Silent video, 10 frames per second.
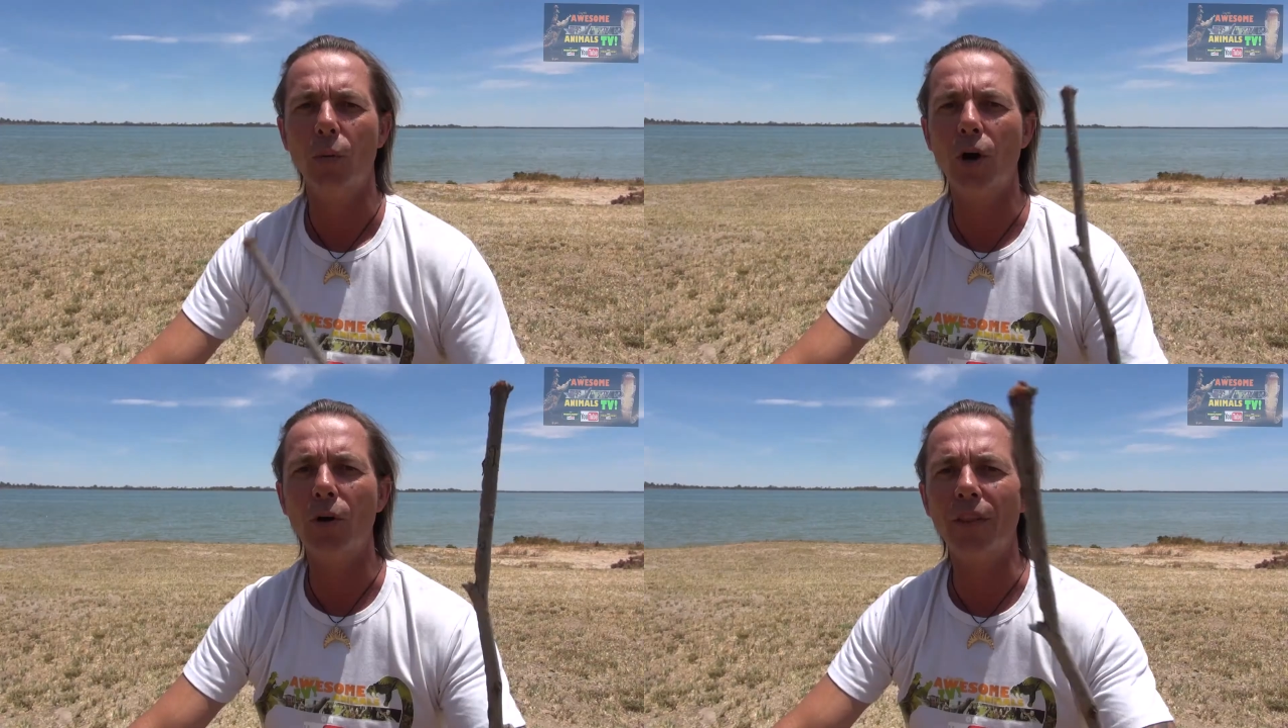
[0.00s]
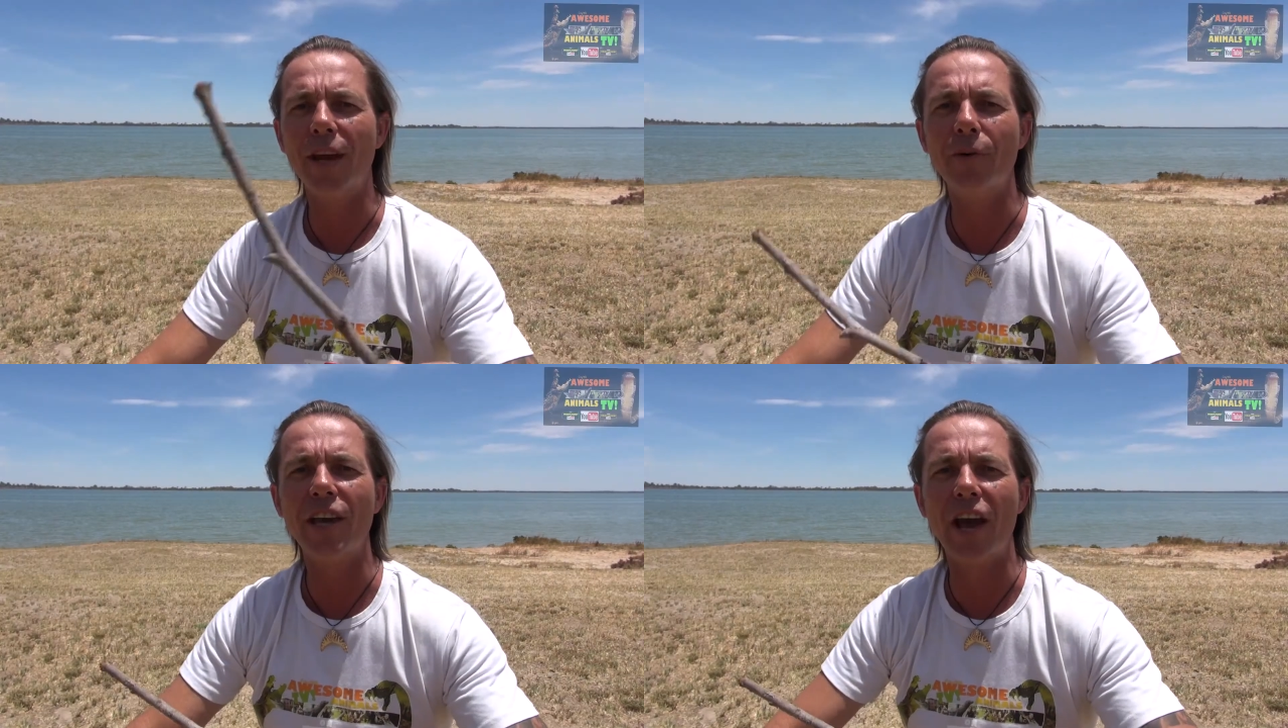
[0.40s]
Well,
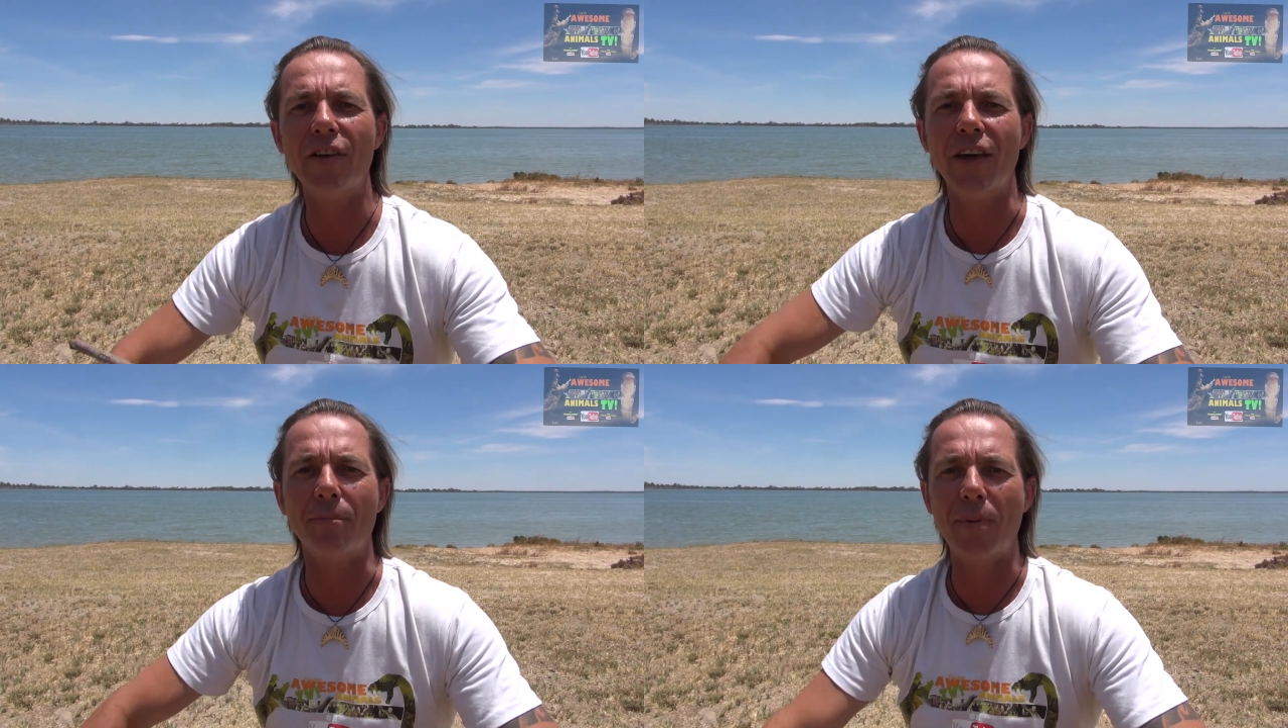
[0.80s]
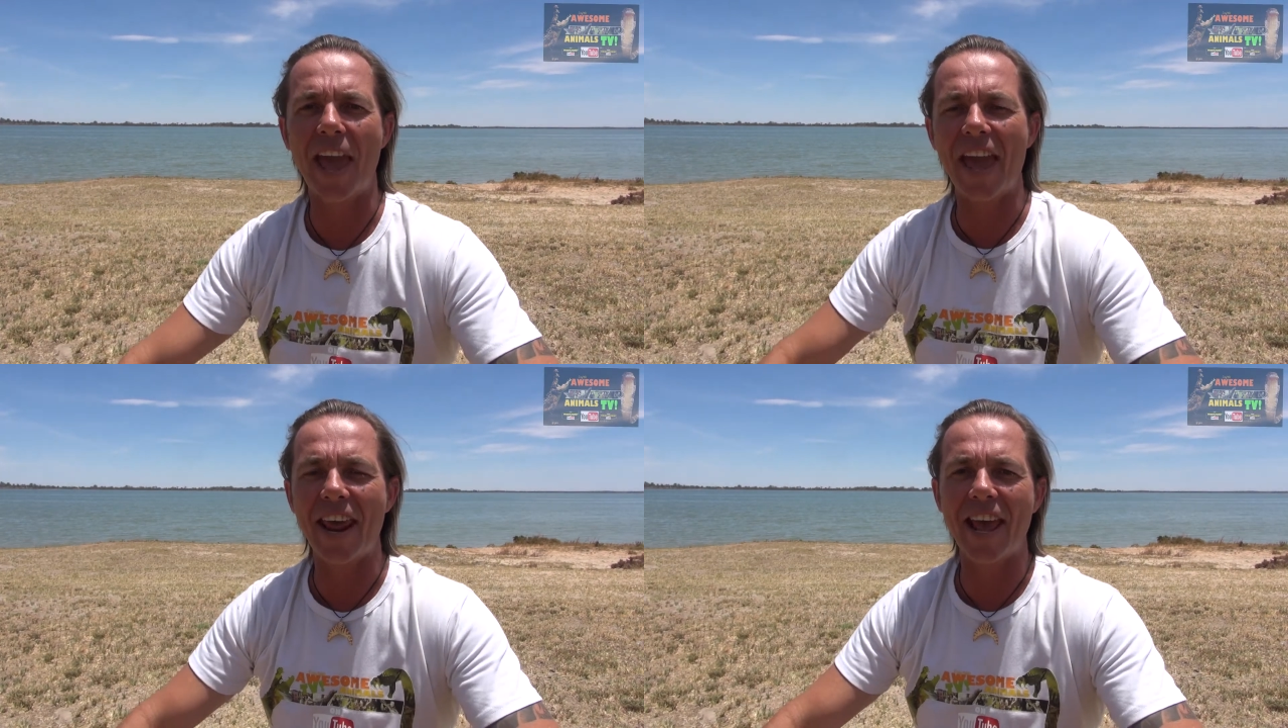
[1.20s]
there we go, the
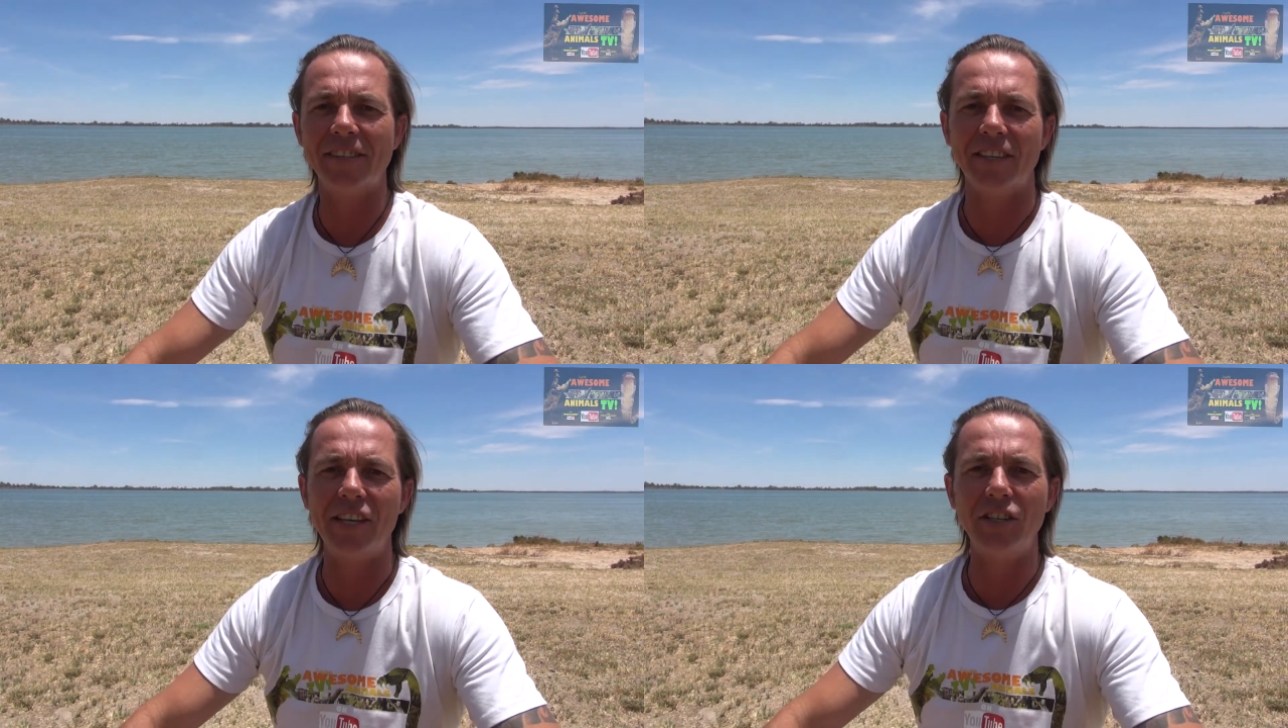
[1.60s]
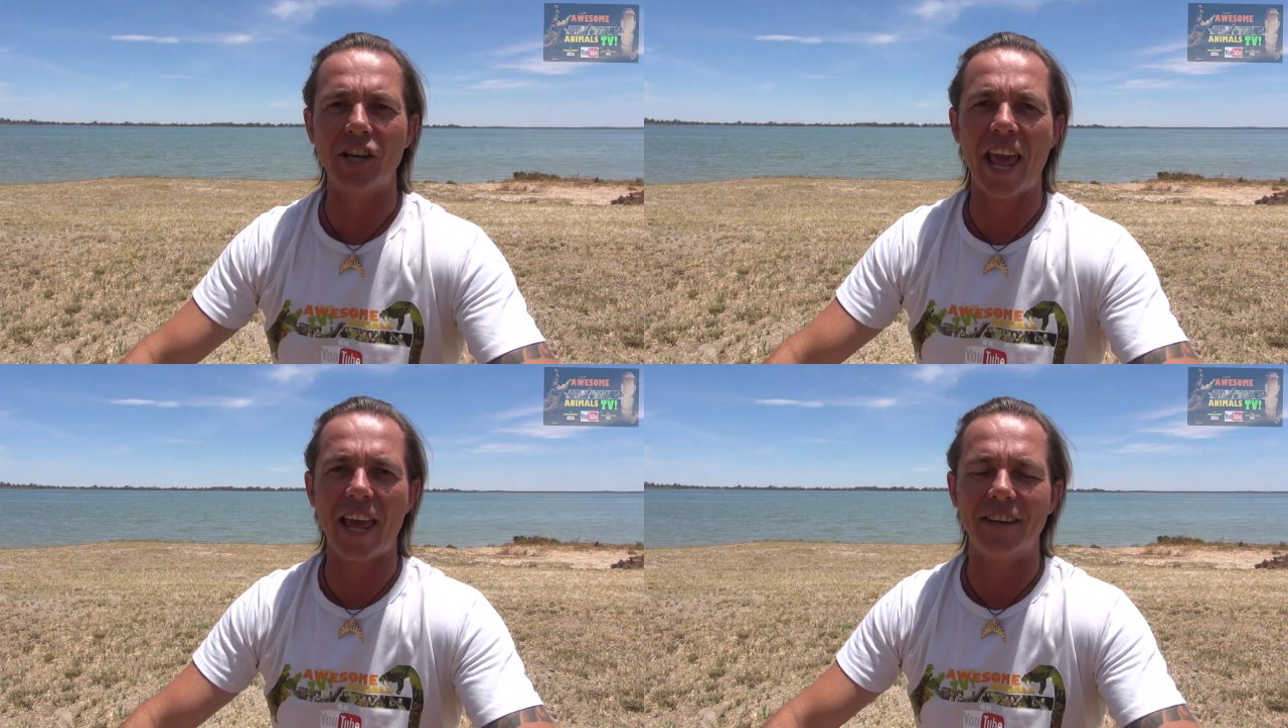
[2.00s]
badass
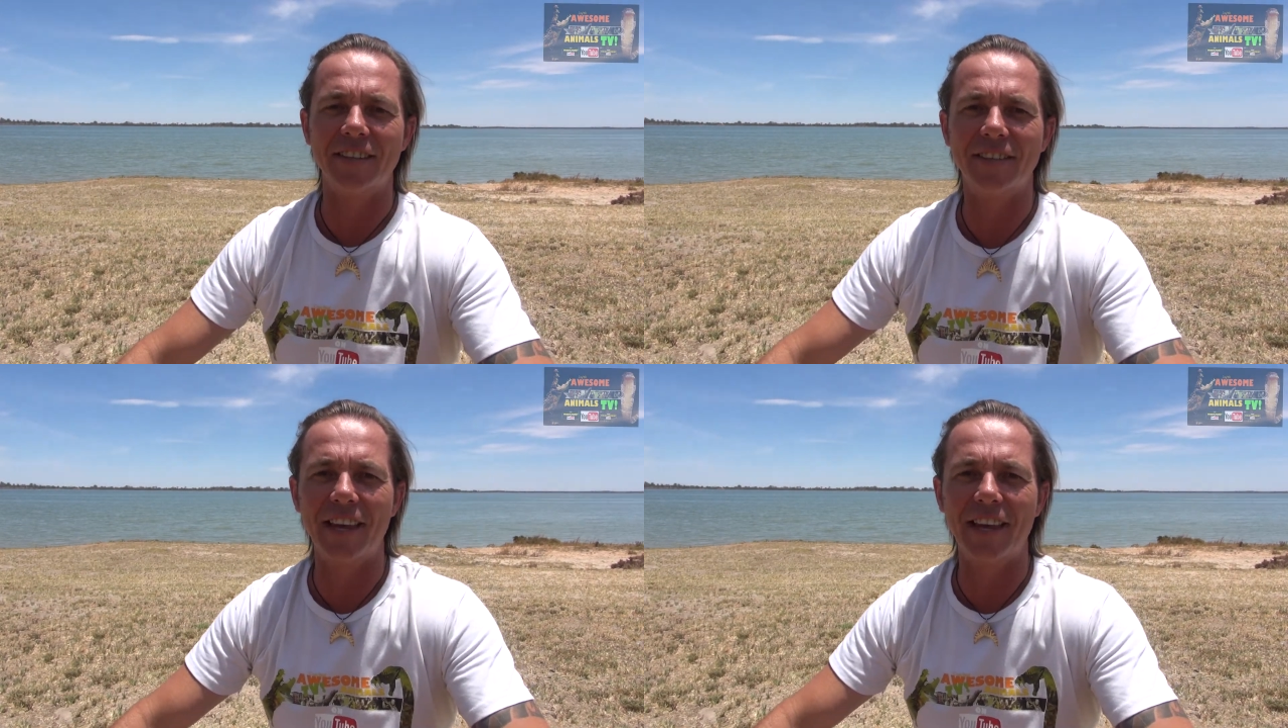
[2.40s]
inch ant.